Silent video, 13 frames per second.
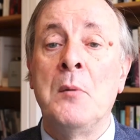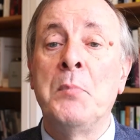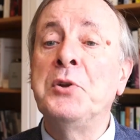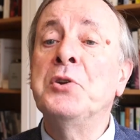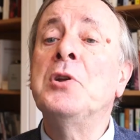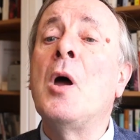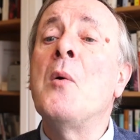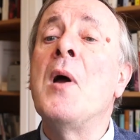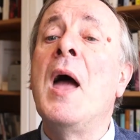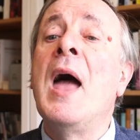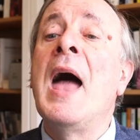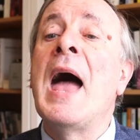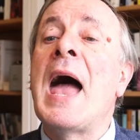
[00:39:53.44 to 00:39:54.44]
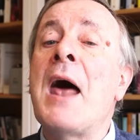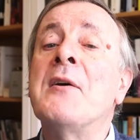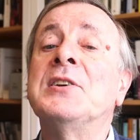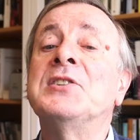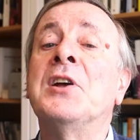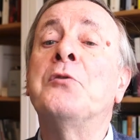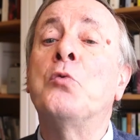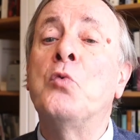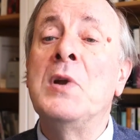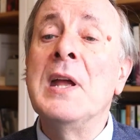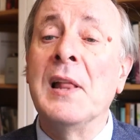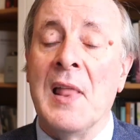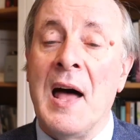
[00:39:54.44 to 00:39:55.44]
But you know, Harris had
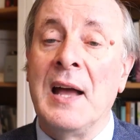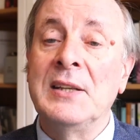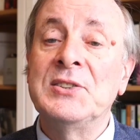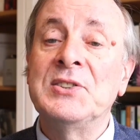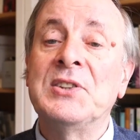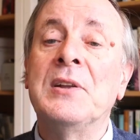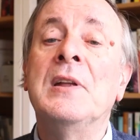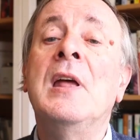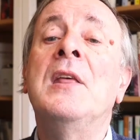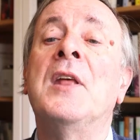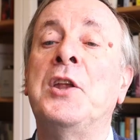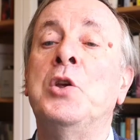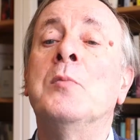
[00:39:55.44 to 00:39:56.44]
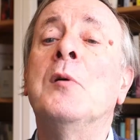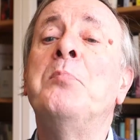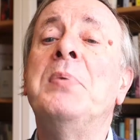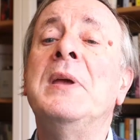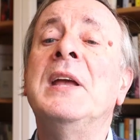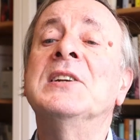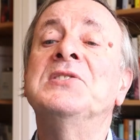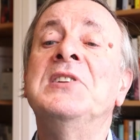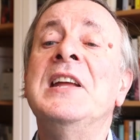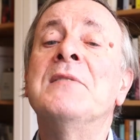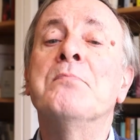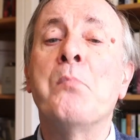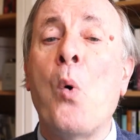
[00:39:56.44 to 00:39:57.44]
realized that human beings
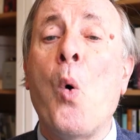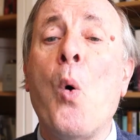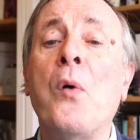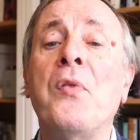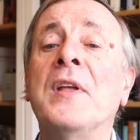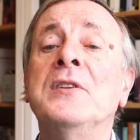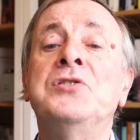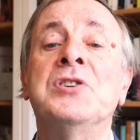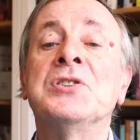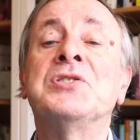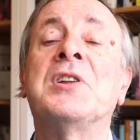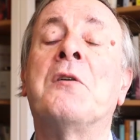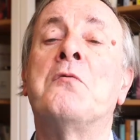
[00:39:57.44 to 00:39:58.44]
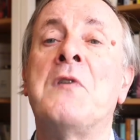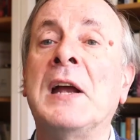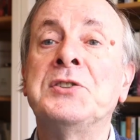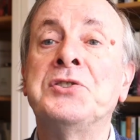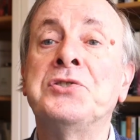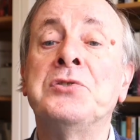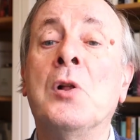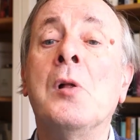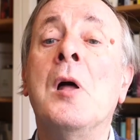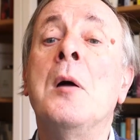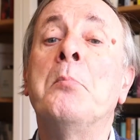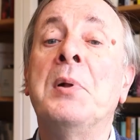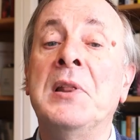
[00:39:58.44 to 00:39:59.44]
need more than just a rational
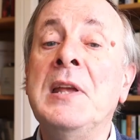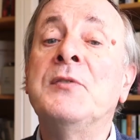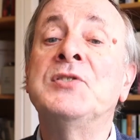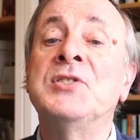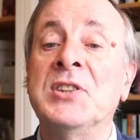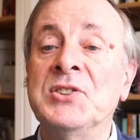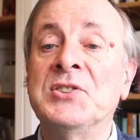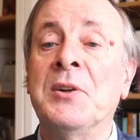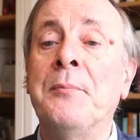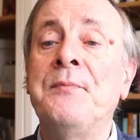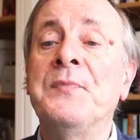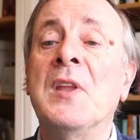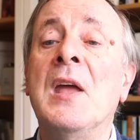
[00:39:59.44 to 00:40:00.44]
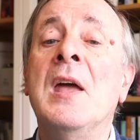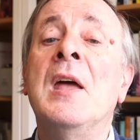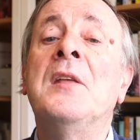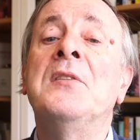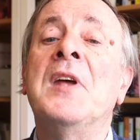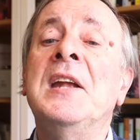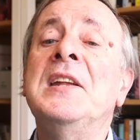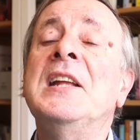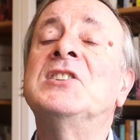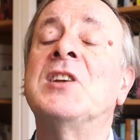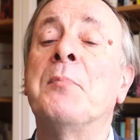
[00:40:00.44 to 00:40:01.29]
belief system. They need